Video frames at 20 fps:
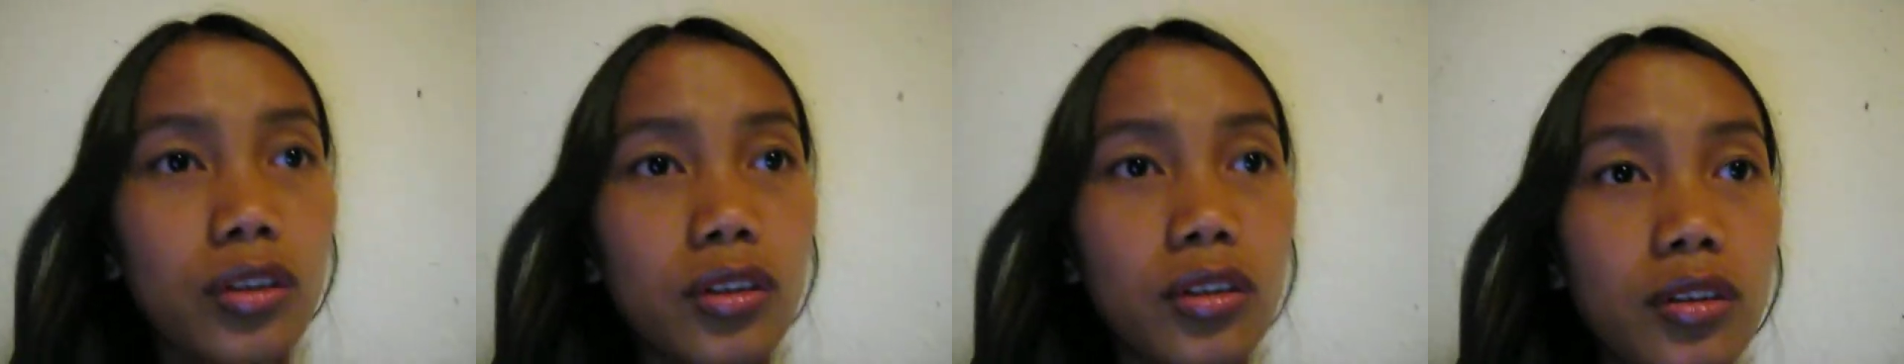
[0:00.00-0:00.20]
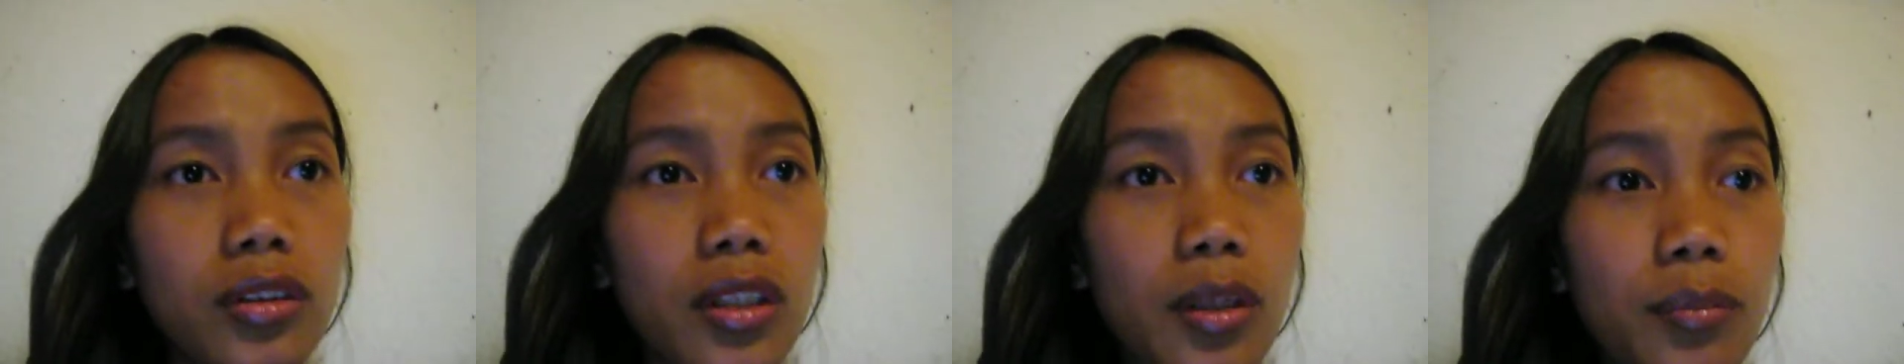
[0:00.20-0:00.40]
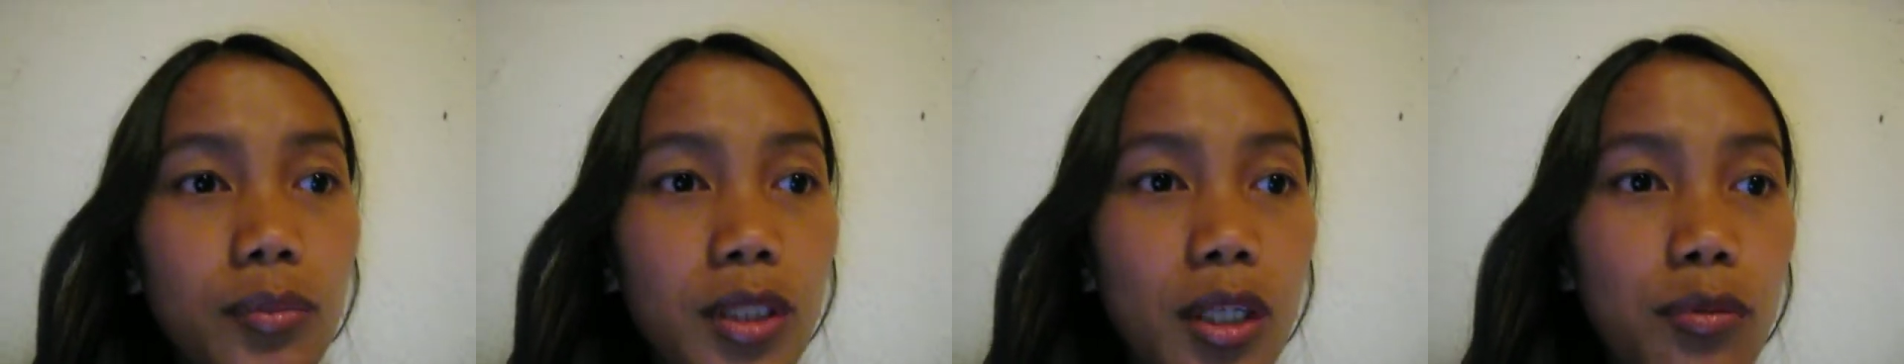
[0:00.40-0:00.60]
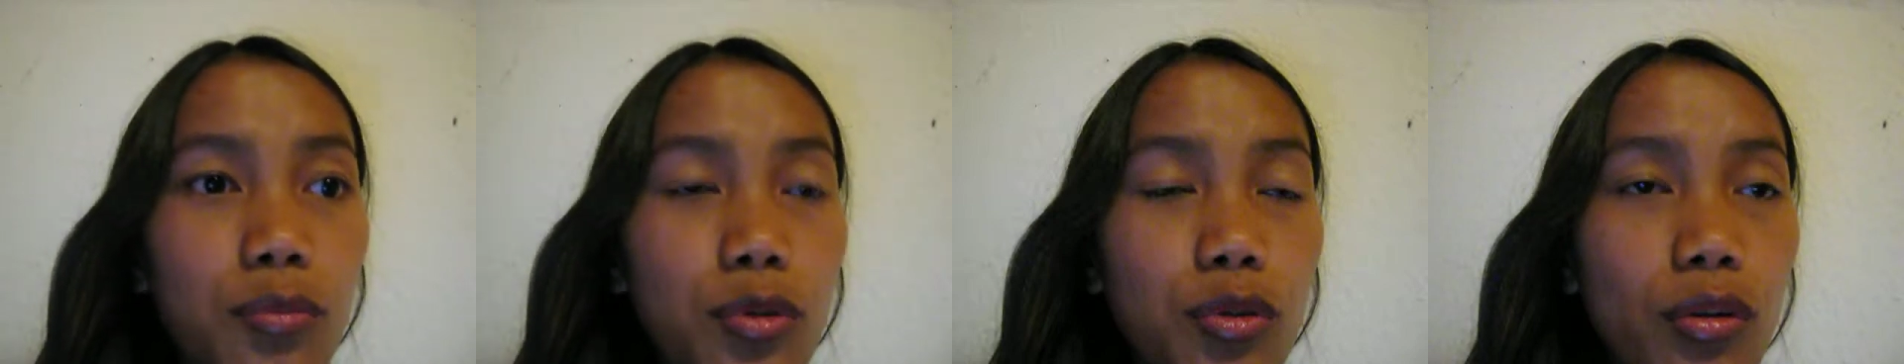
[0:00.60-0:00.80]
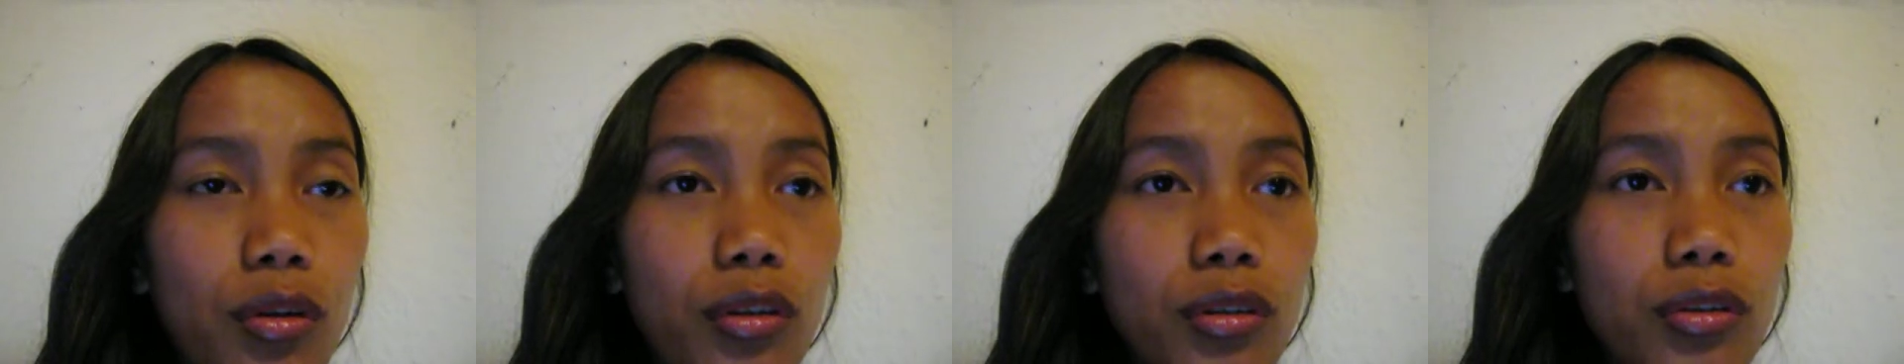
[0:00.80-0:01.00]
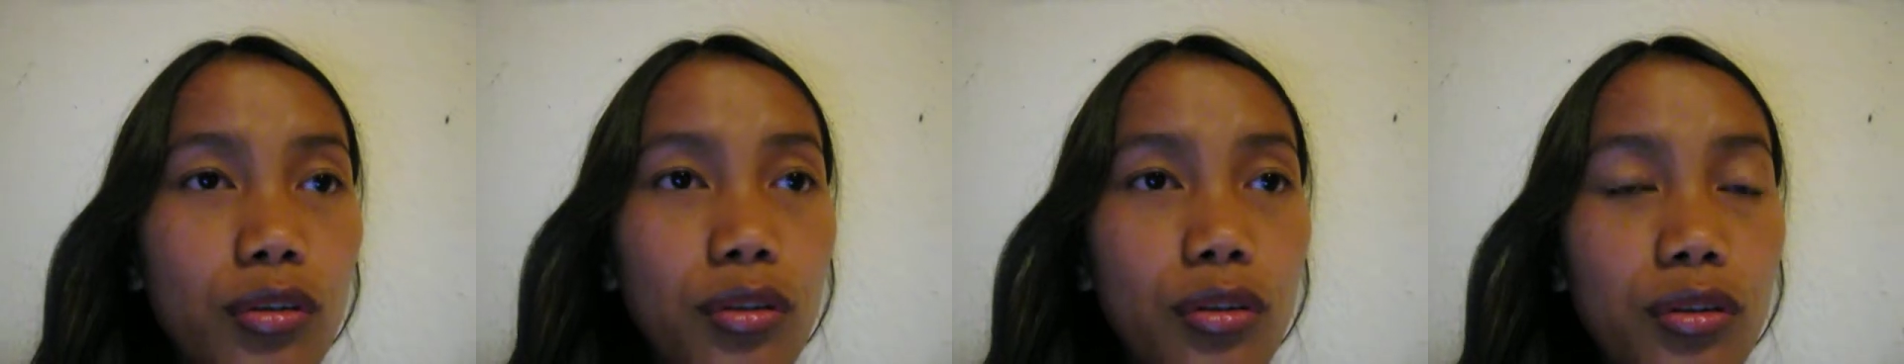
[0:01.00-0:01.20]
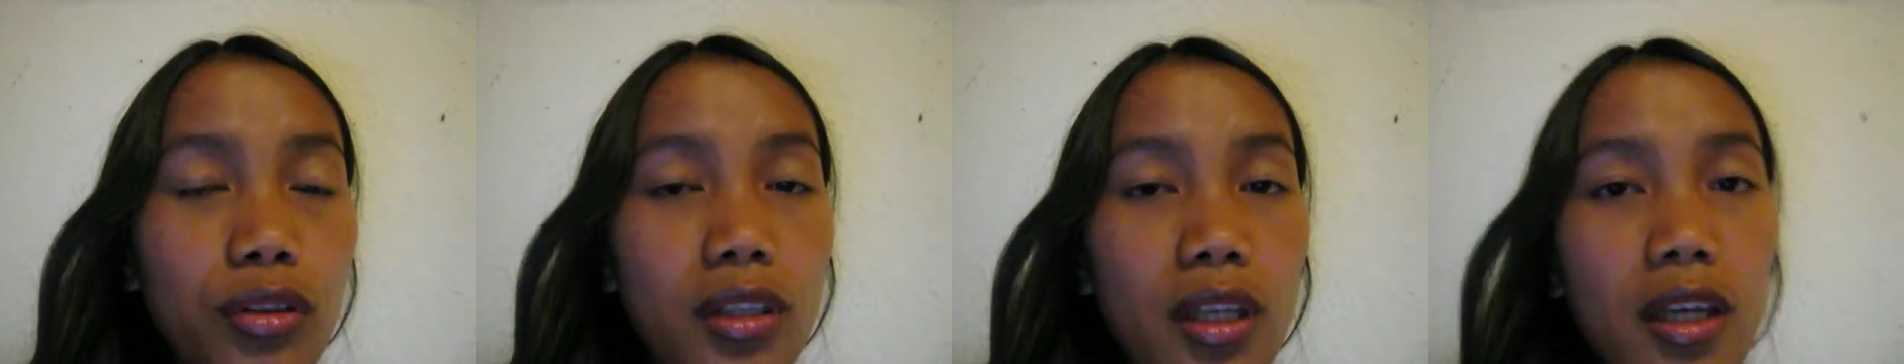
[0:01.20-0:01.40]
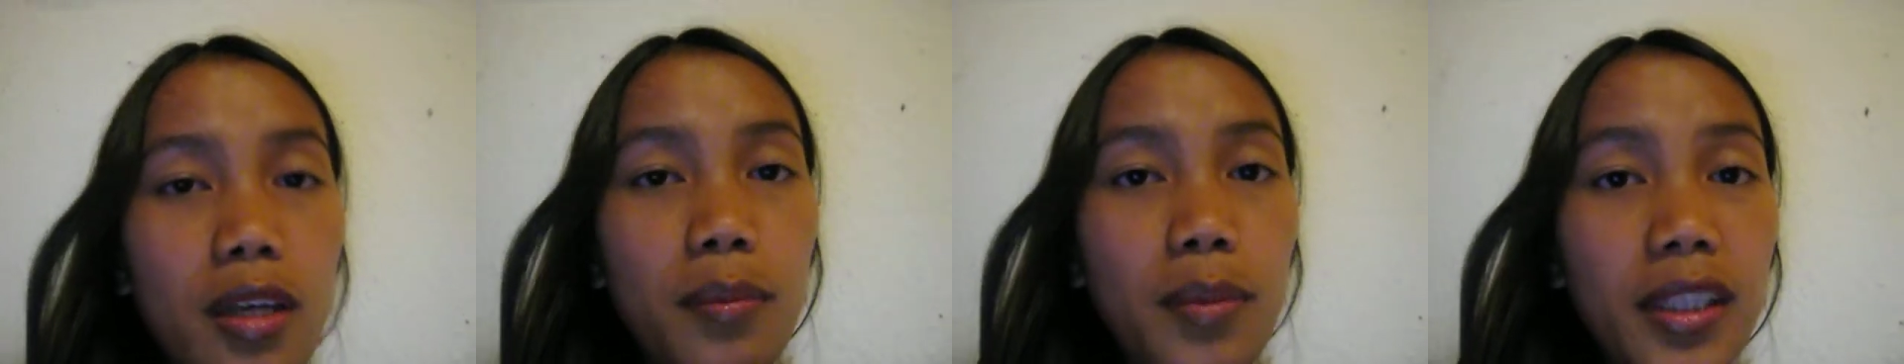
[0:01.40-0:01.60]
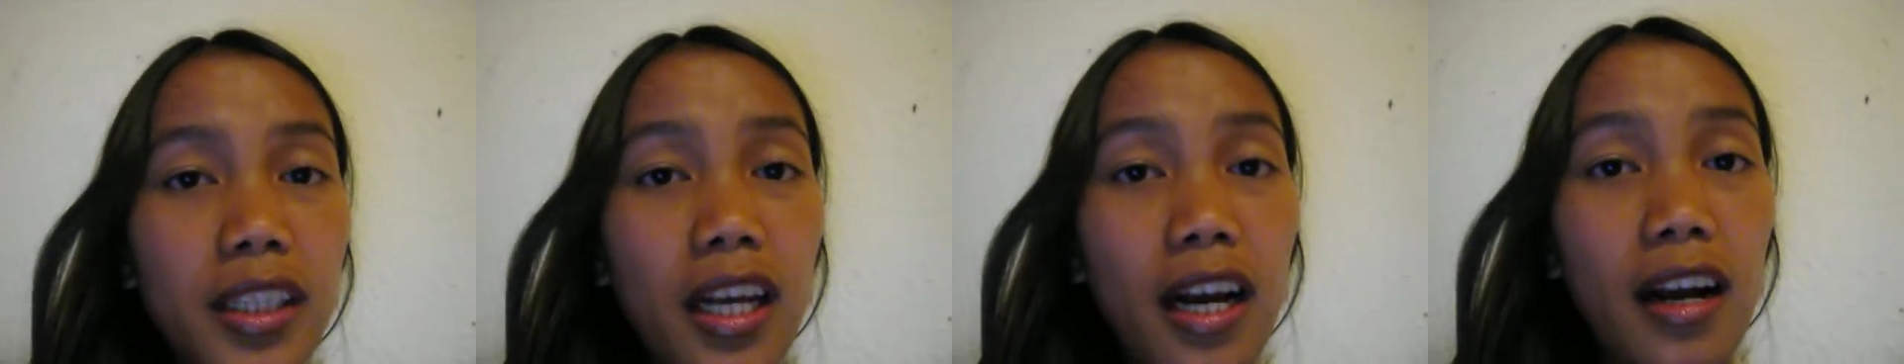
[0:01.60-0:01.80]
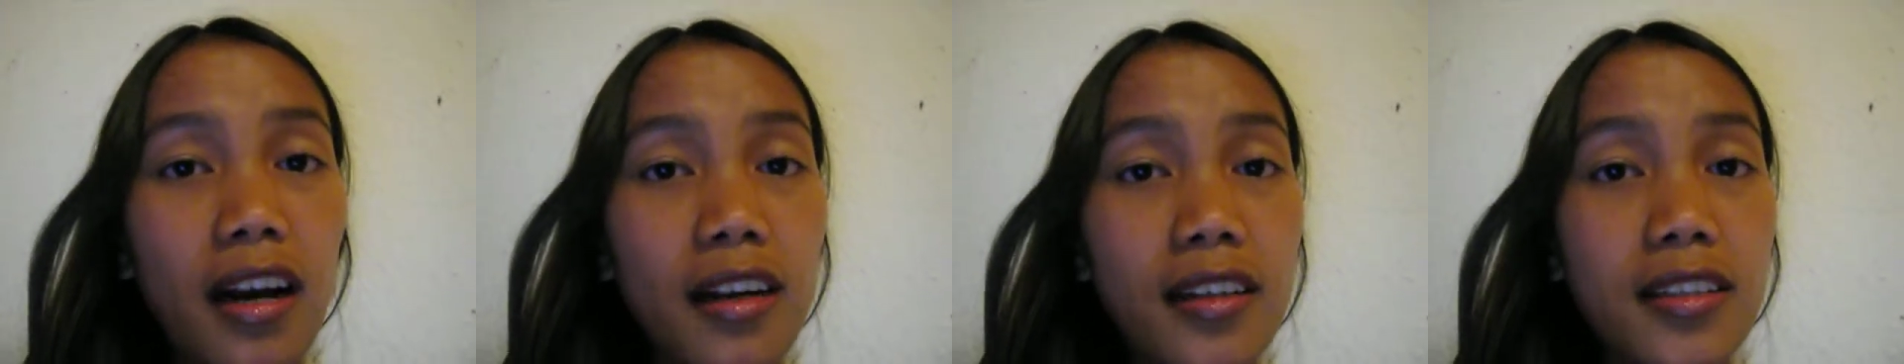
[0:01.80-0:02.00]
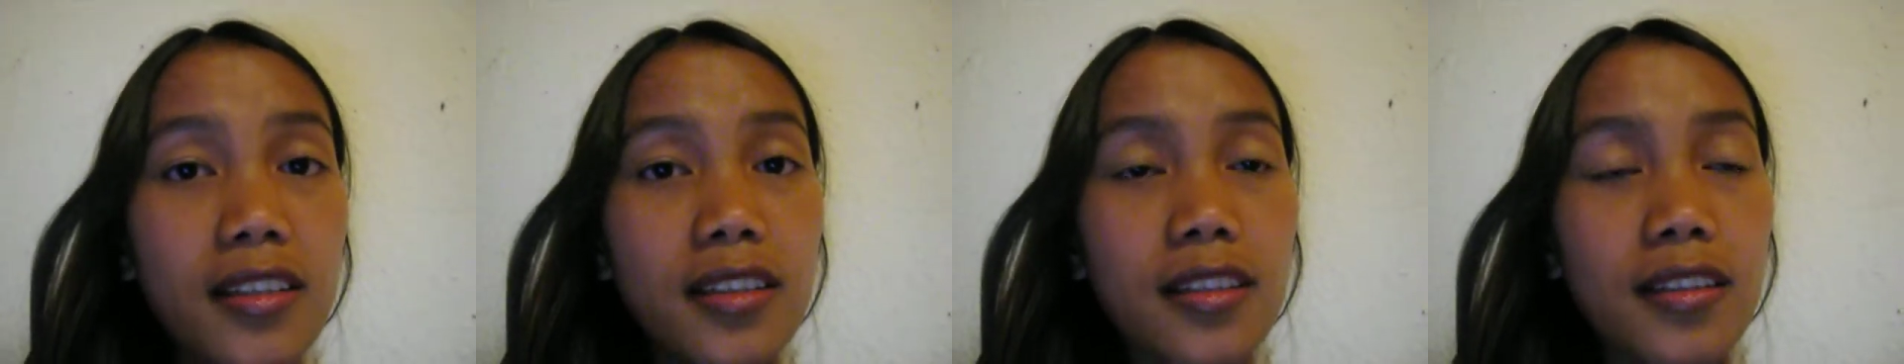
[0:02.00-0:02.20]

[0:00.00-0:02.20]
Sometimes you also say mataas.